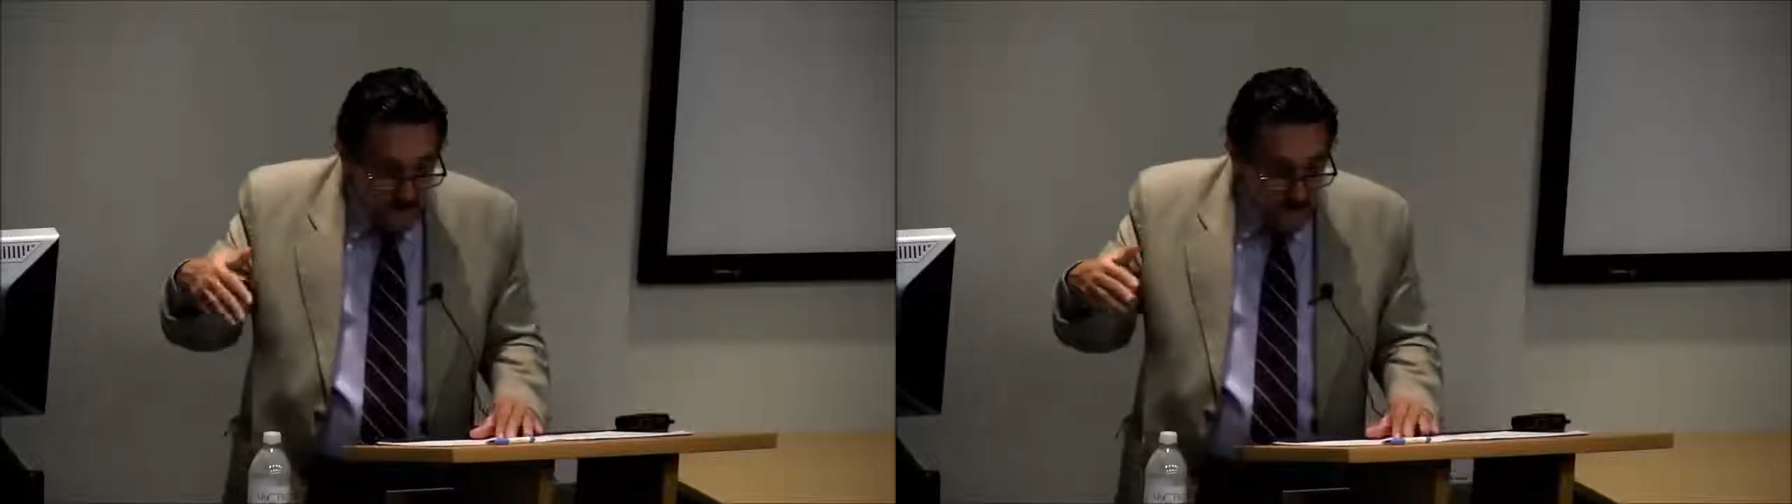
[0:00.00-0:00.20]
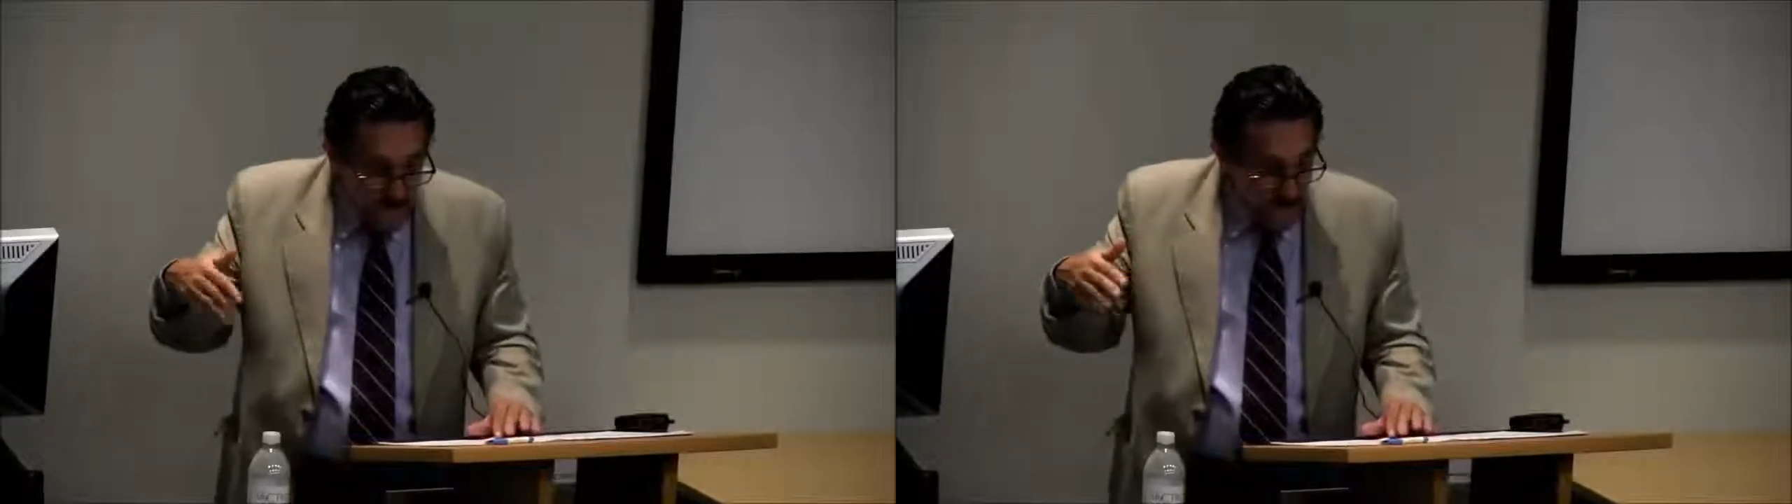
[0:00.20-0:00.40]

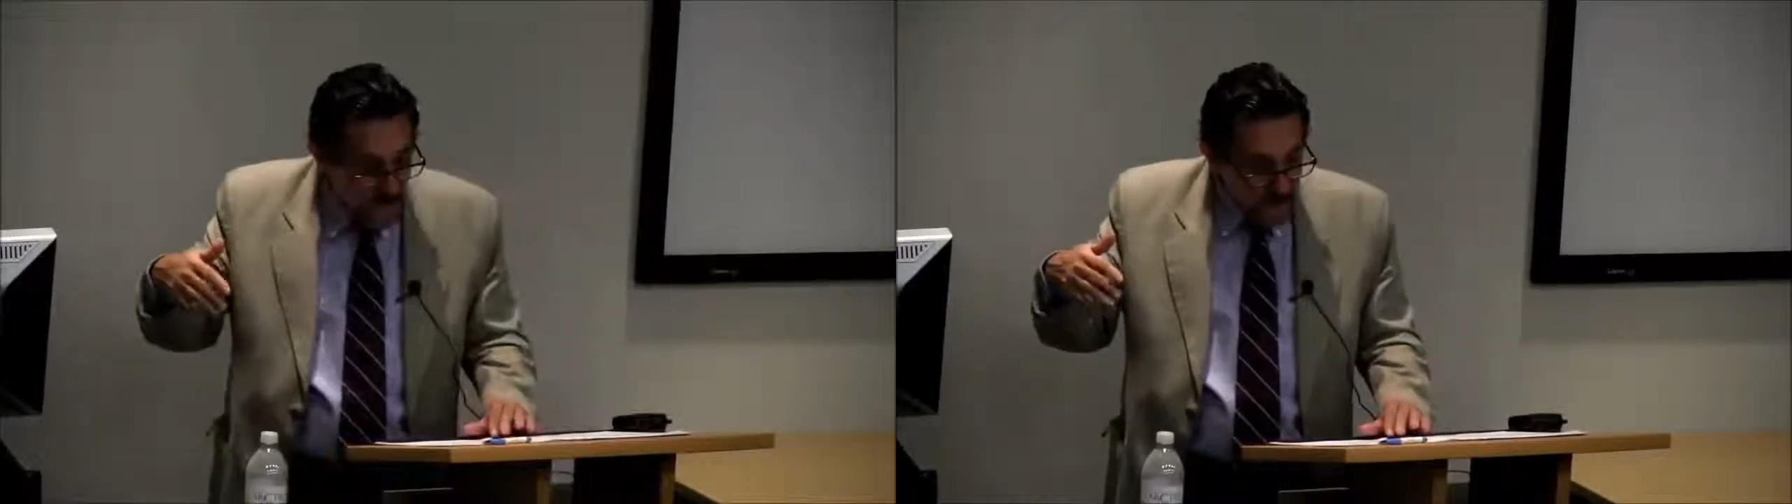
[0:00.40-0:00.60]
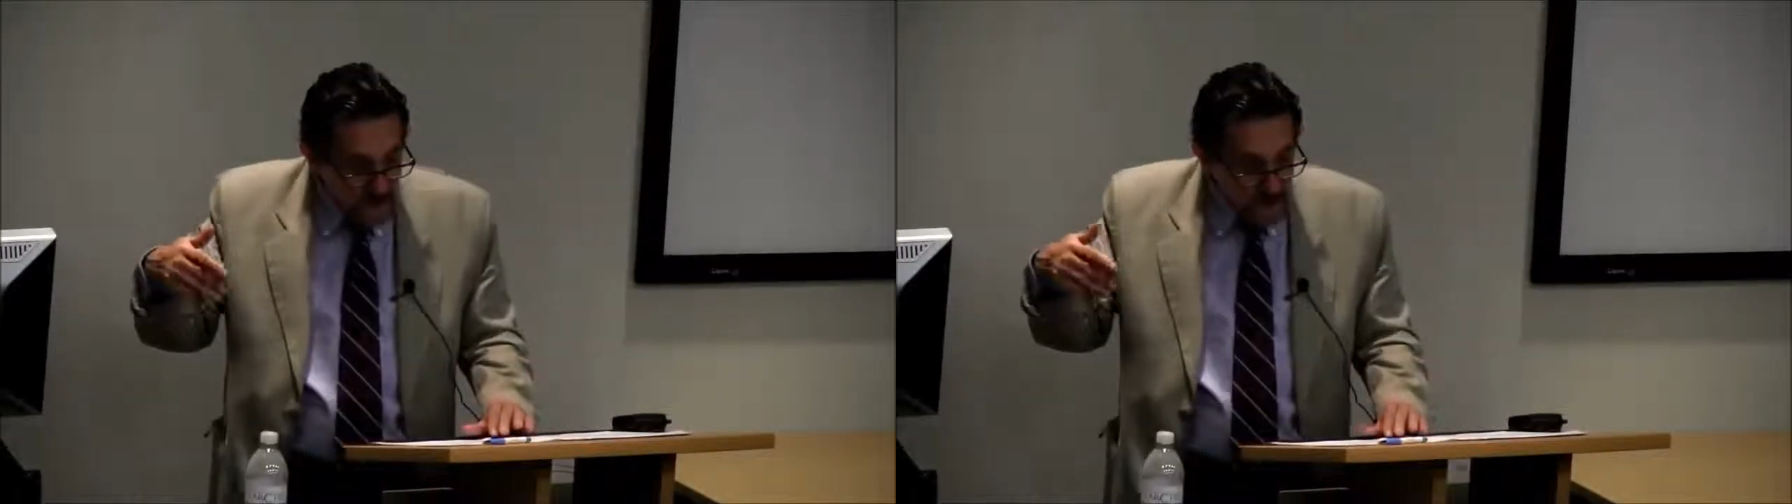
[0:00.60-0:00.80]
represented
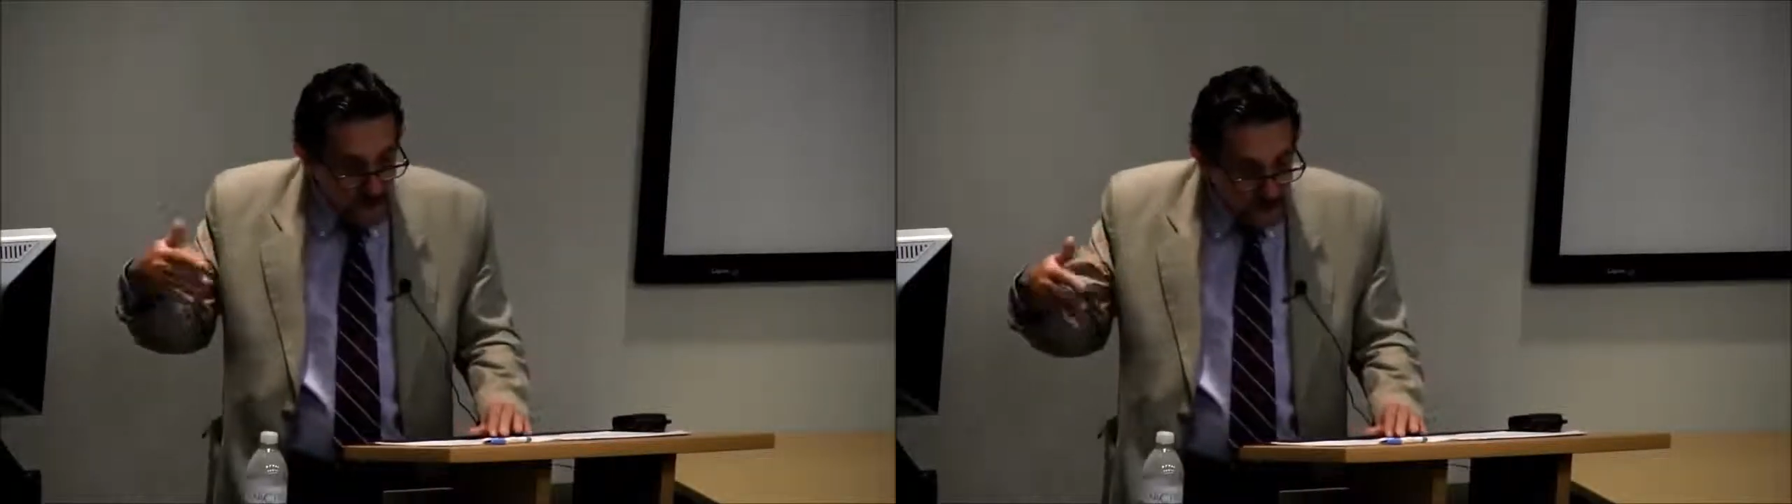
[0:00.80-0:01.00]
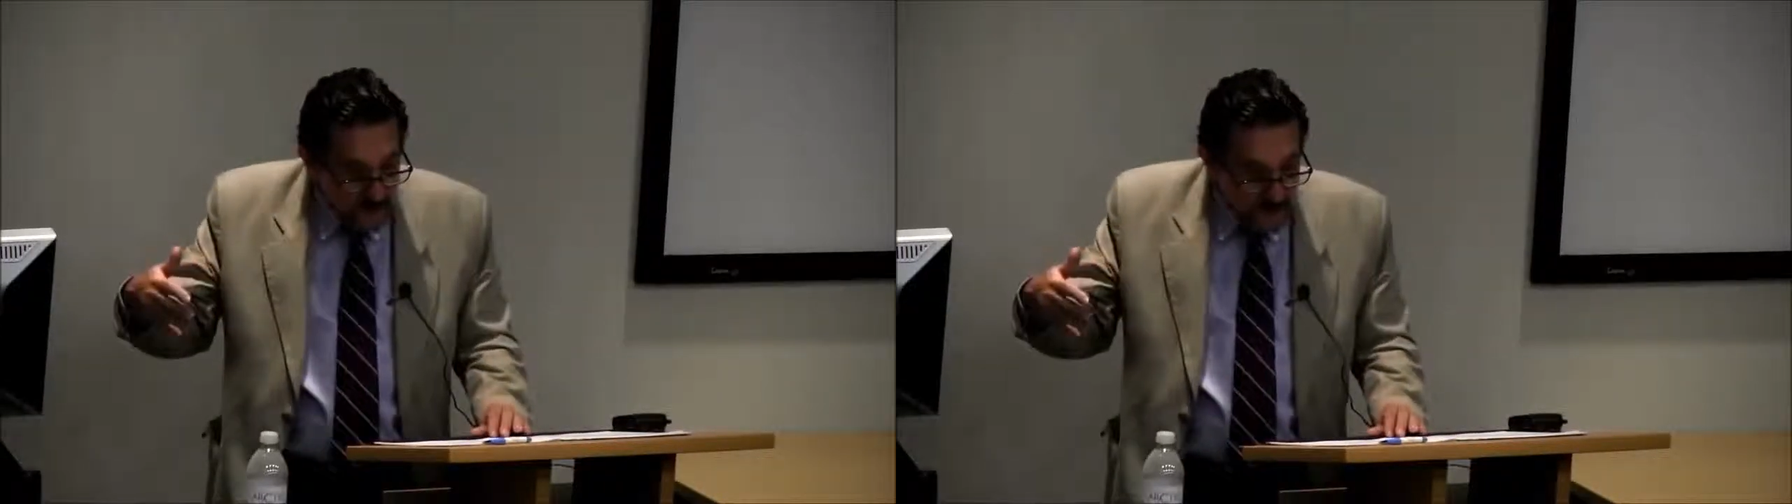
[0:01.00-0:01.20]
by mere
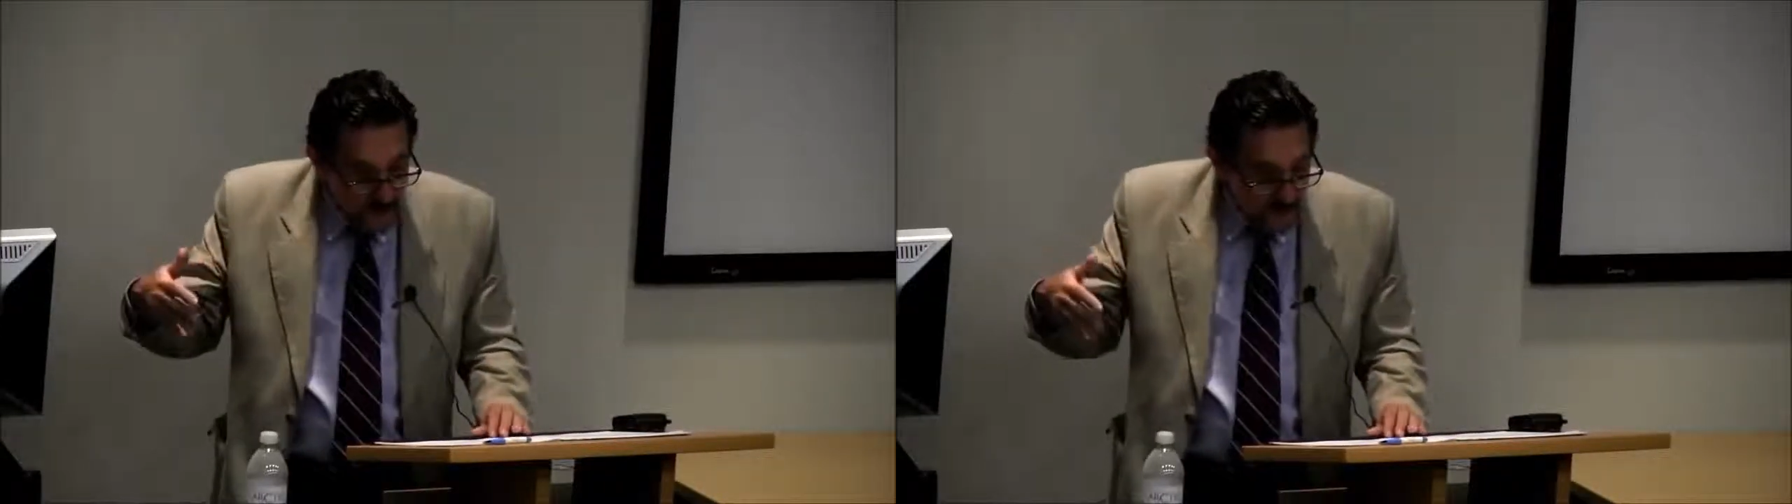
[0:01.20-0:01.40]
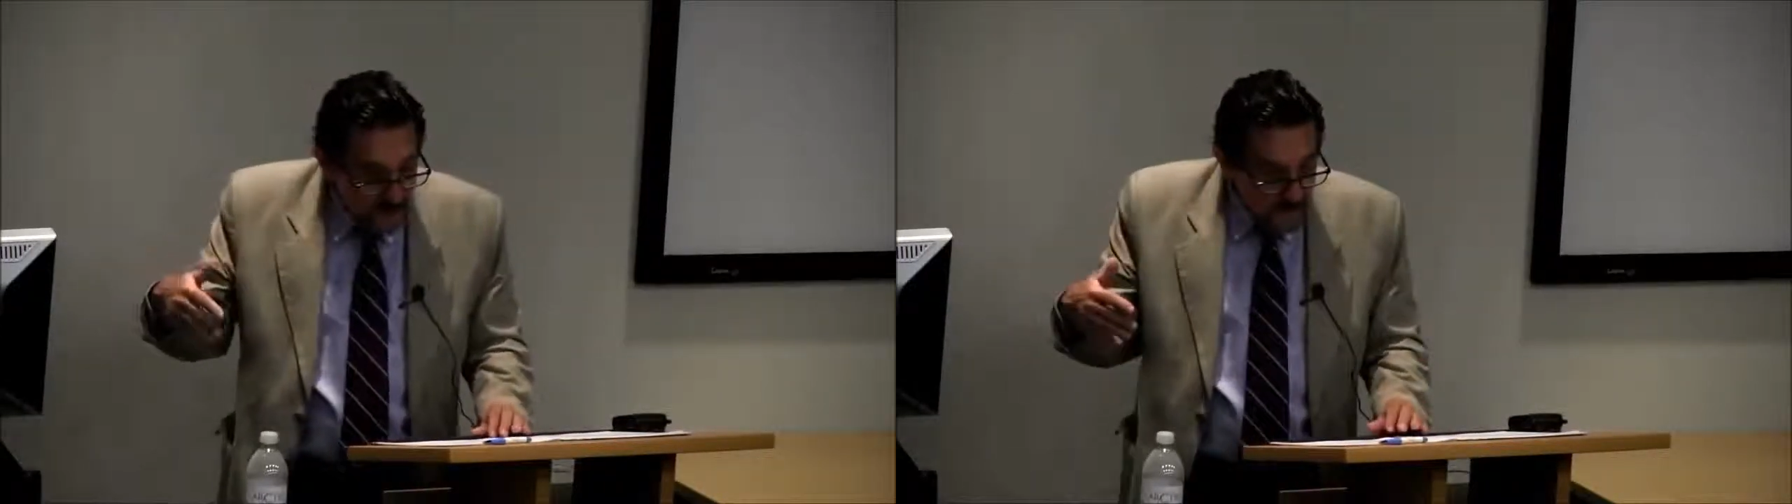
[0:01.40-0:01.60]
shadows,